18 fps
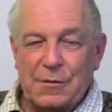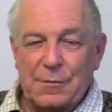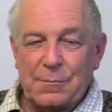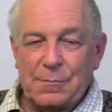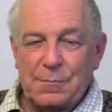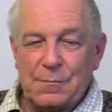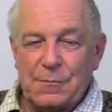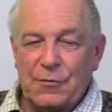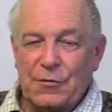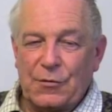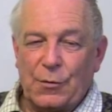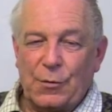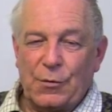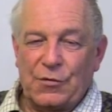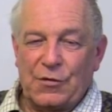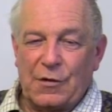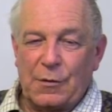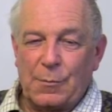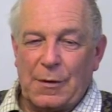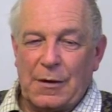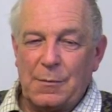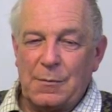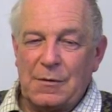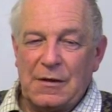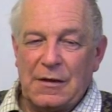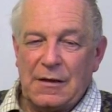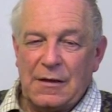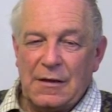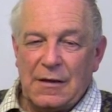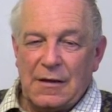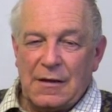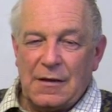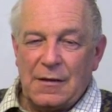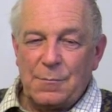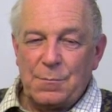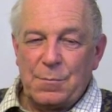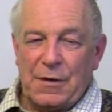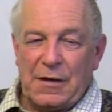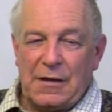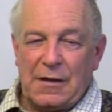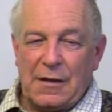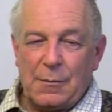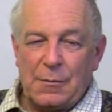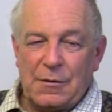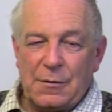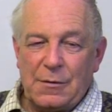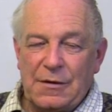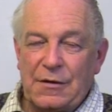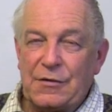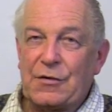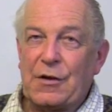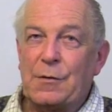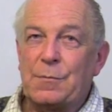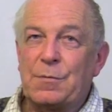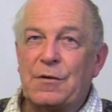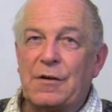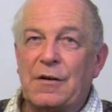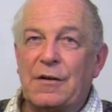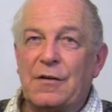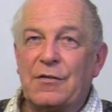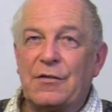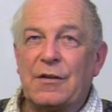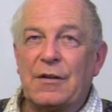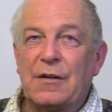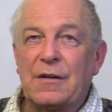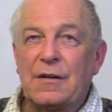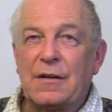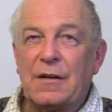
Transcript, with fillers: to source at the moment, and B, they were doing a show price.